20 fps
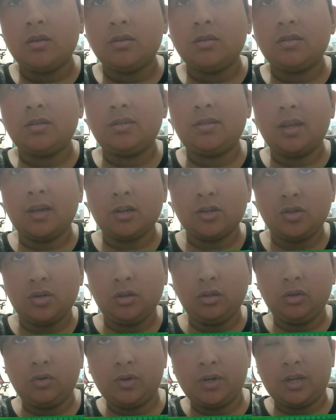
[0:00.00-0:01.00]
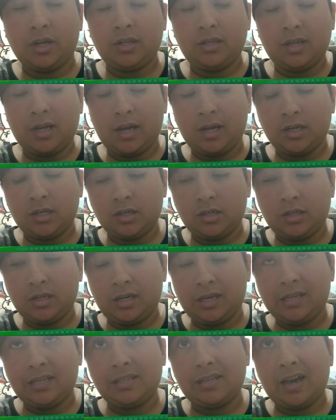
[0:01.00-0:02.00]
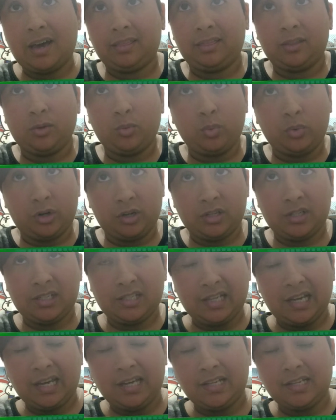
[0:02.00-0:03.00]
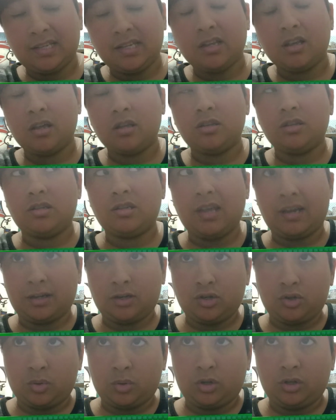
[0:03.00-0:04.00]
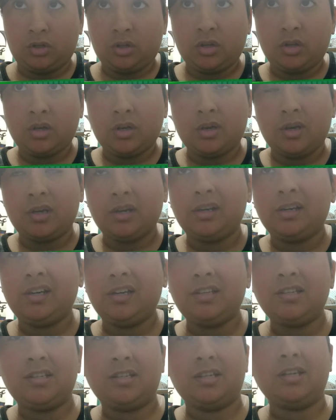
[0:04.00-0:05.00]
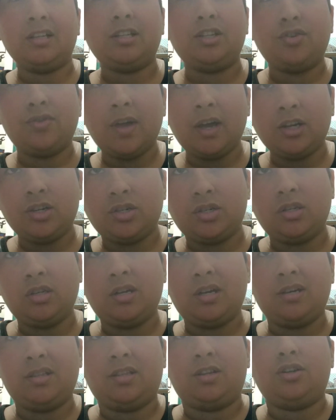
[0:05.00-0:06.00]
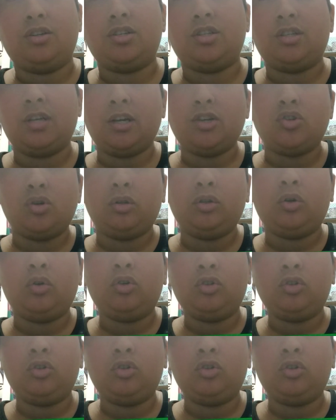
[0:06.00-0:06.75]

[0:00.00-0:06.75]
Sexual orientation is, as the word states, sexual, is the attraction, either sexual or